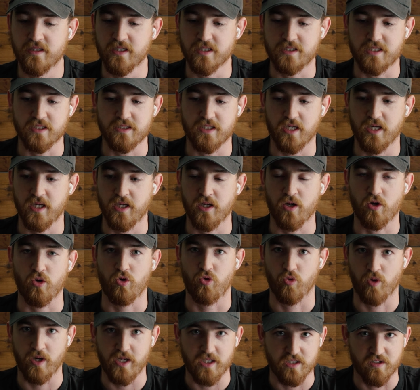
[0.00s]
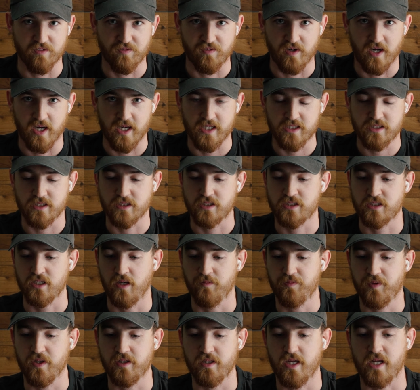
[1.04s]
this is a great device. It's
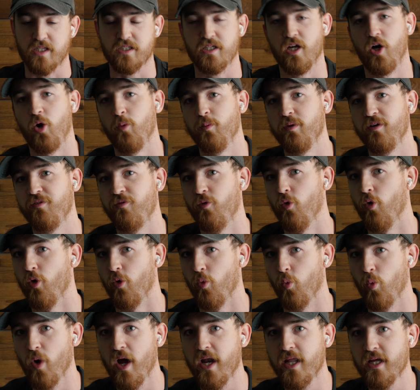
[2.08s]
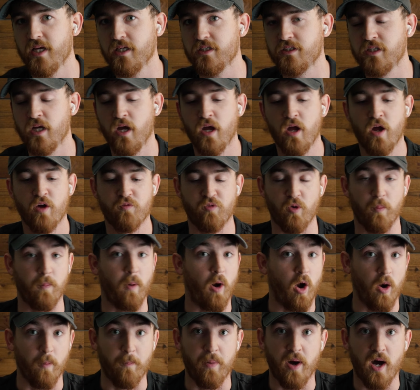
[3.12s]
something that has helped me for weddings, for
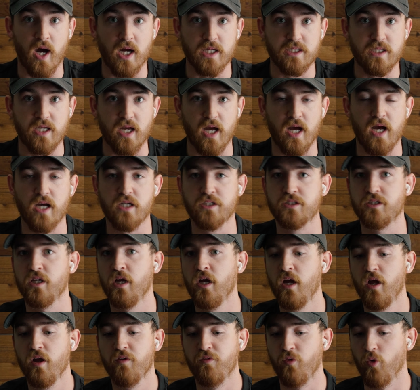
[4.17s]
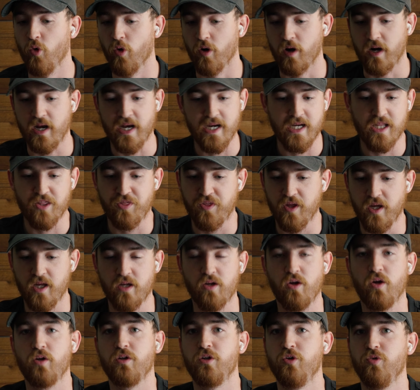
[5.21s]
our podcast, for
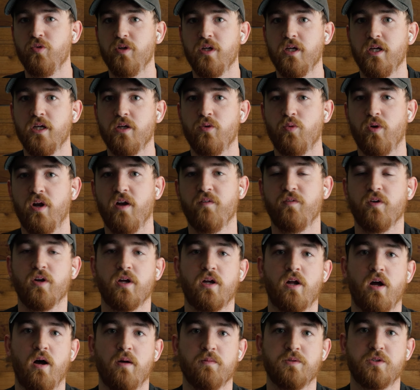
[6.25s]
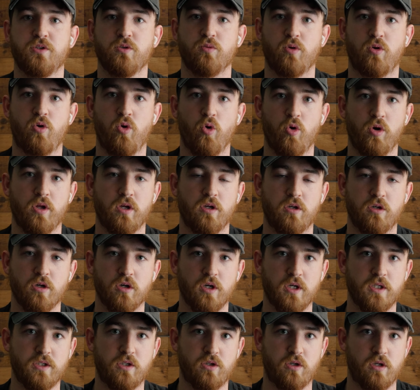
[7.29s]
anything you need whenever it comes to recording
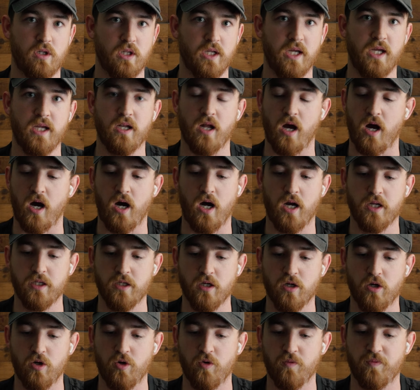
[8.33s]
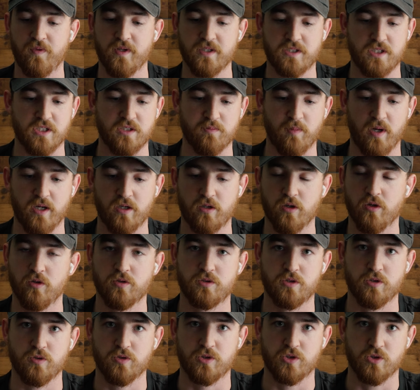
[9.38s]
good, clean audio. This is my
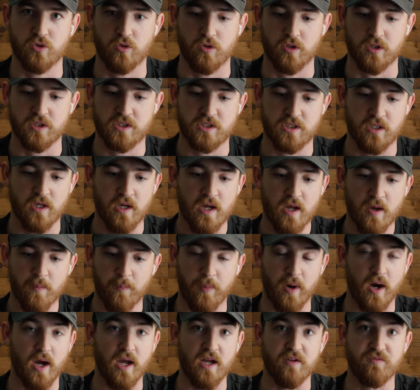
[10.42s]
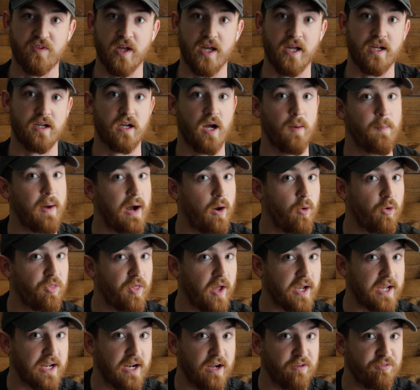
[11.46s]
go-to source. But if they come out with
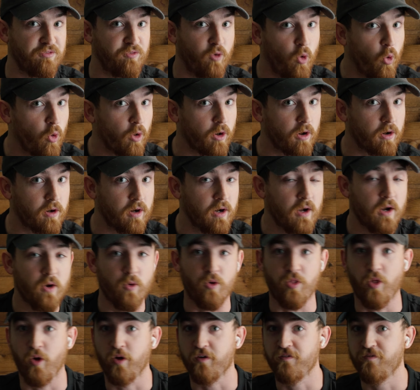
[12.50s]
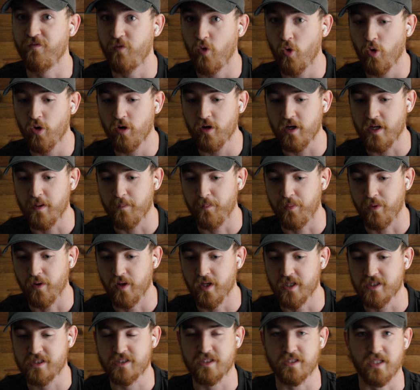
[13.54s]
like an F4 with only four
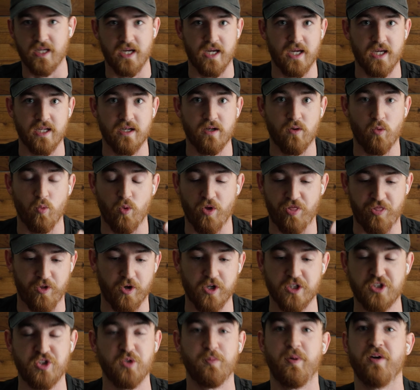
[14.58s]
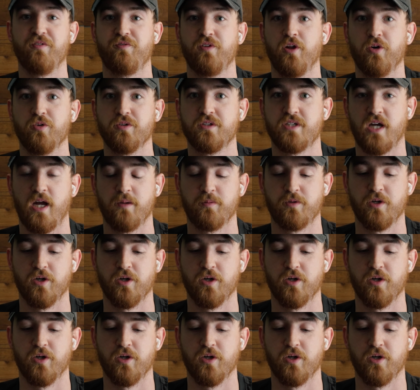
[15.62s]
inputs, then with 32-bit float and time